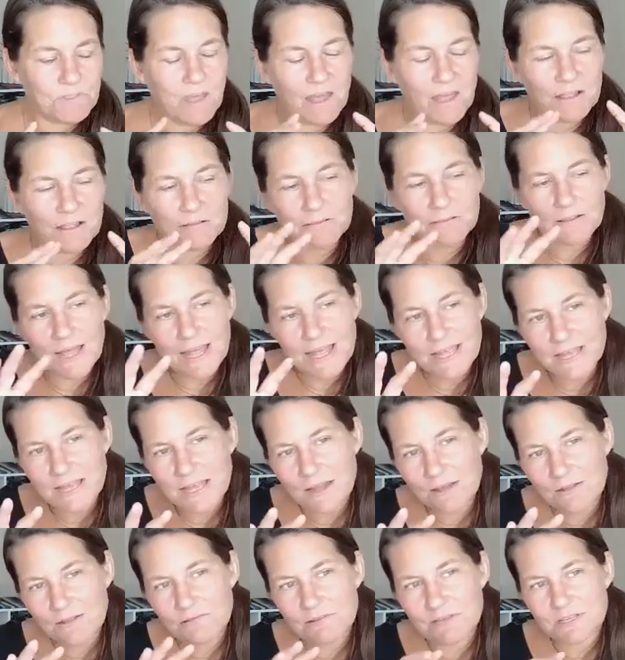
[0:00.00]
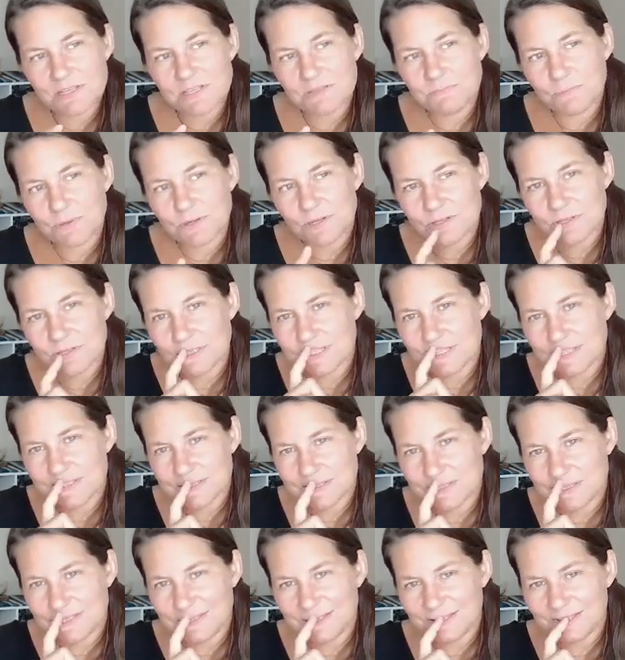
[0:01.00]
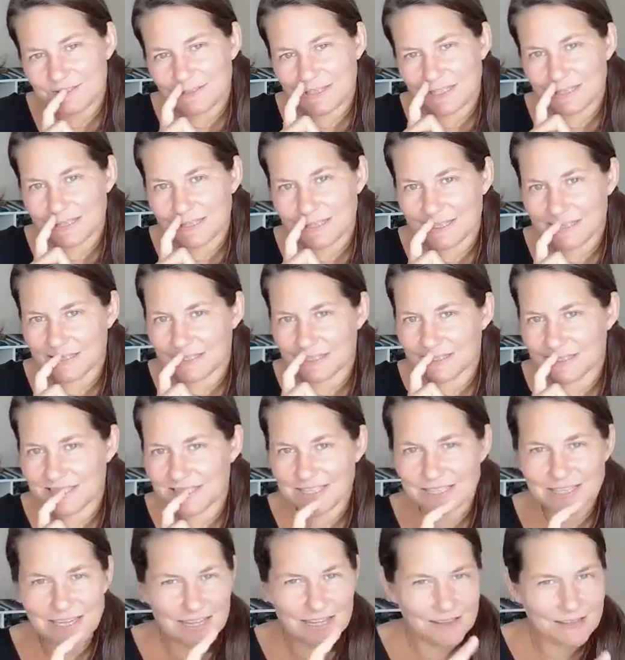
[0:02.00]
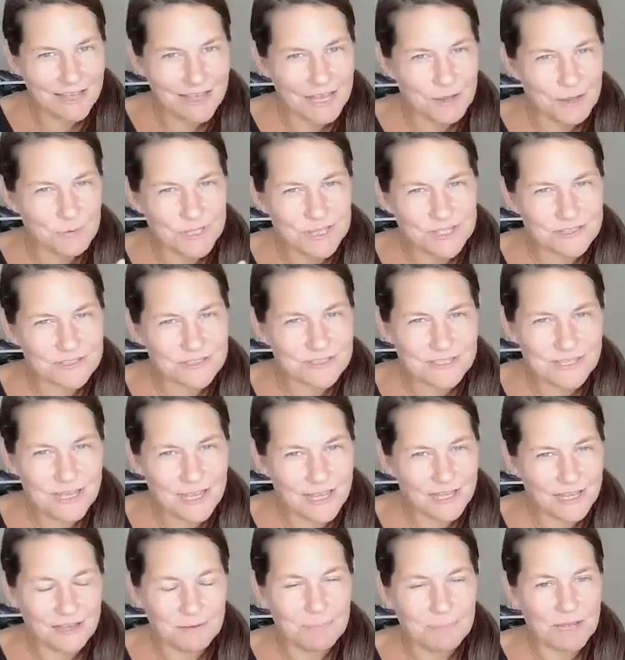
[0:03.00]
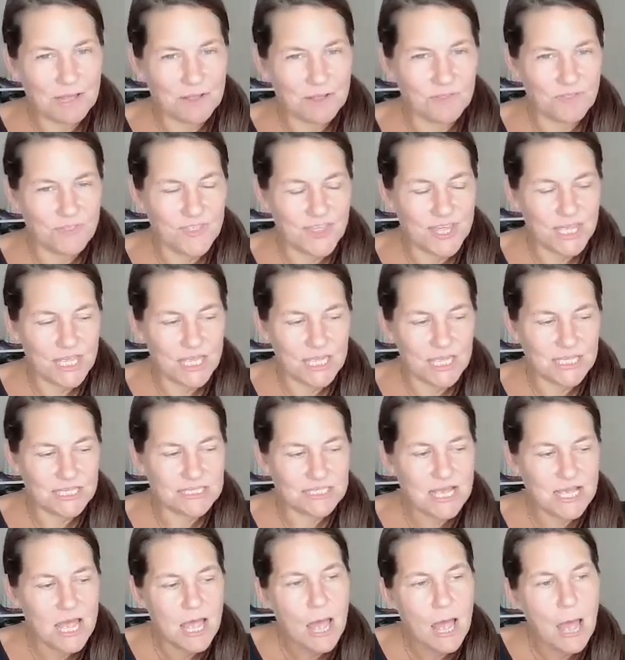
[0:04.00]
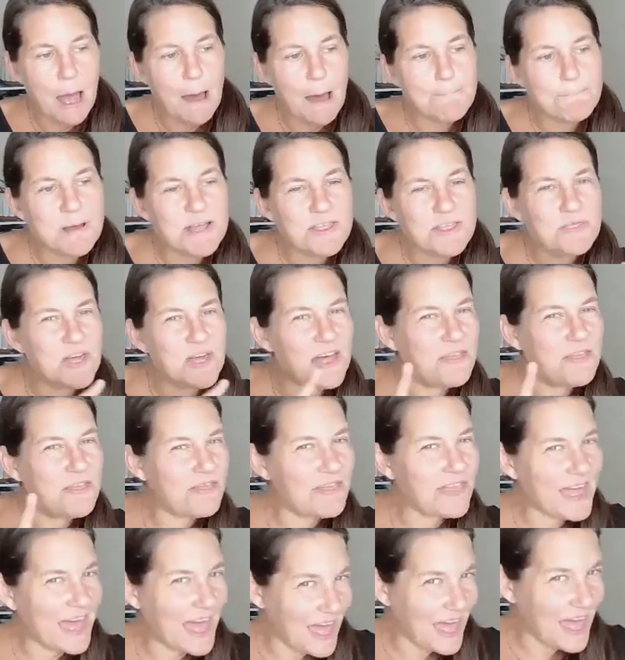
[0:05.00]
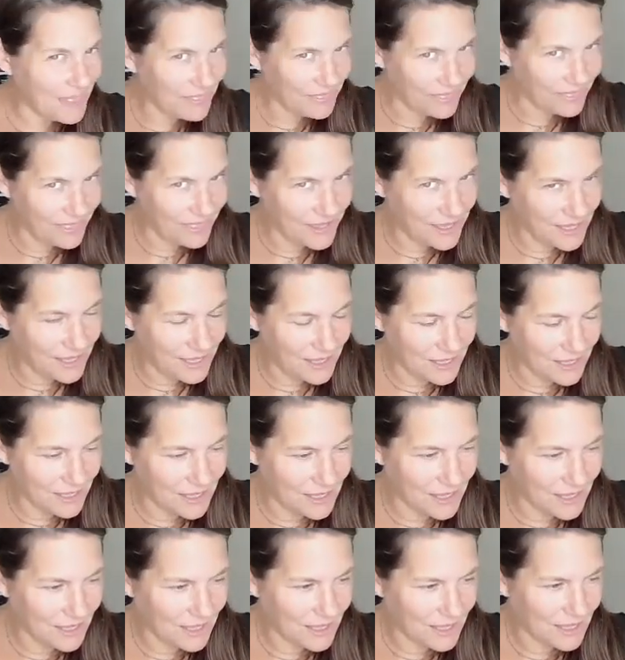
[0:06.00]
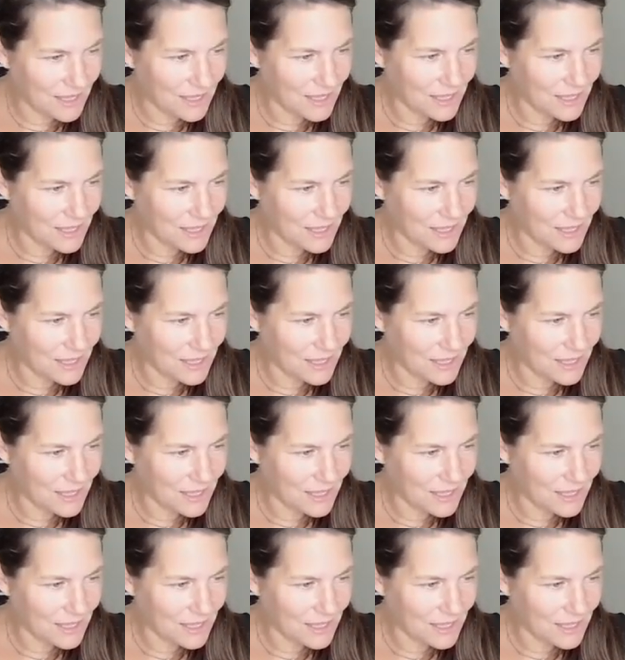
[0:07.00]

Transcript: I like how this person's doing this, and I like what they're saying about this, but then that thing,